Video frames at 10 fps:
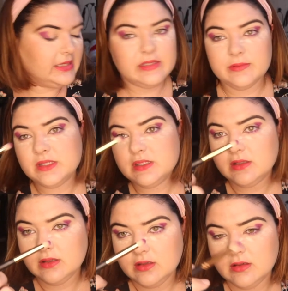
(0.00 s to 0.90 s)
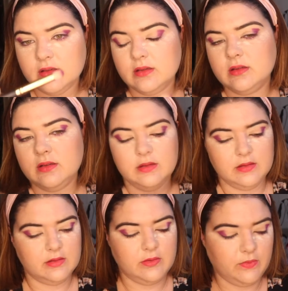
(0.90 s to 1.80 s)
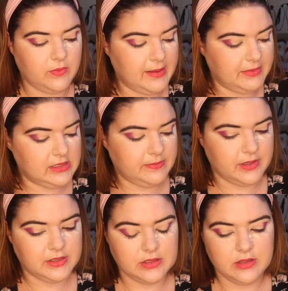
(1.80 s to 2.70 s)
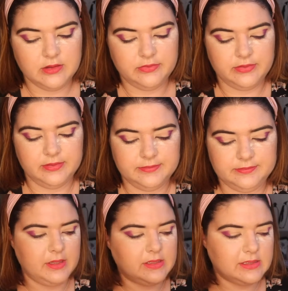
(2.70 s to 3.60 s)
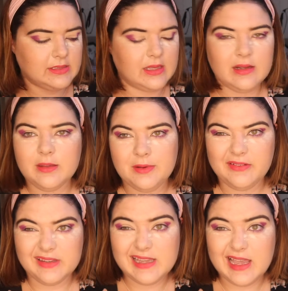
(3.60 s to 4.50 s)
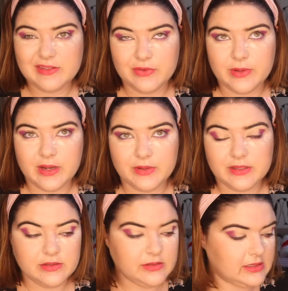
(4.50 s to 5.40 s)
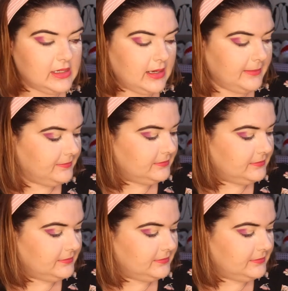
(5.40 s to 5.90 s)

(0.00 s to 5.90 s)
So I'm just gonna wipe this brush off because it's kind of the perfect size for what I want to do today.